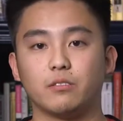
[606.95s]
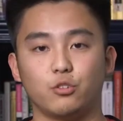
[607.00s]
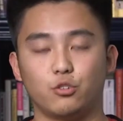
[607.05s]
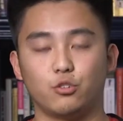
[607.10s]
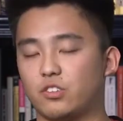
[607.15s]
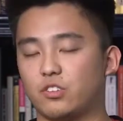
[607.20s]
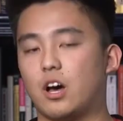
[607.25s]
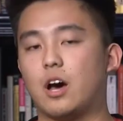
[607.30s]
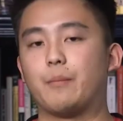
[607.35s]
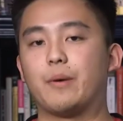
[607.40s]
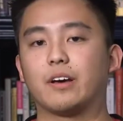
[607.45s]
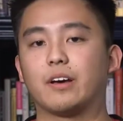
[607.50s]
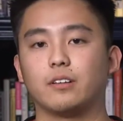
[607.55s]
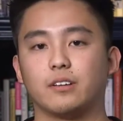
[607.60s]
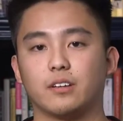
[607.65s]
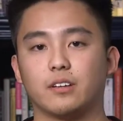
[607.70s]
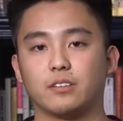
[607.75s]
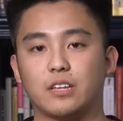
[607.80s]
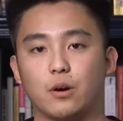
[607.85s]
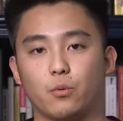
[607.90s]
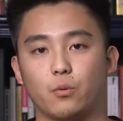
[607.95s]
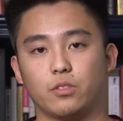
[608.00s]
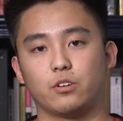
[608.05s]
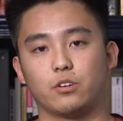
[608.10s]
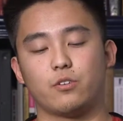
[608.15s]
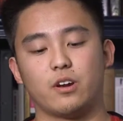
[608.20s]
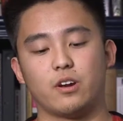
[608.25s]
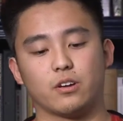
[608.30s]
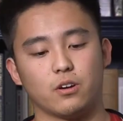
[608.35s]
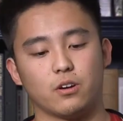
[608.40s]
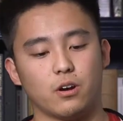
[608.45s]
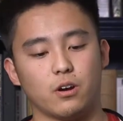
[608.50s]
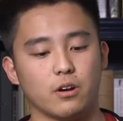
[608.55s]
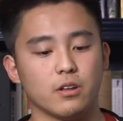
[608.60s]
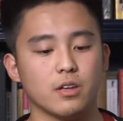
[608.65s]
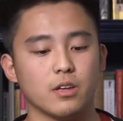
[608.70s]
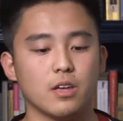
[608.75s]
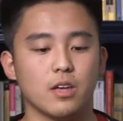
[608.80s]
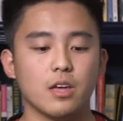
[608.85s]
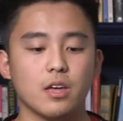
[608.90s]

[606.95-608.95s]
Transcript: You just automatically get that with the credit card.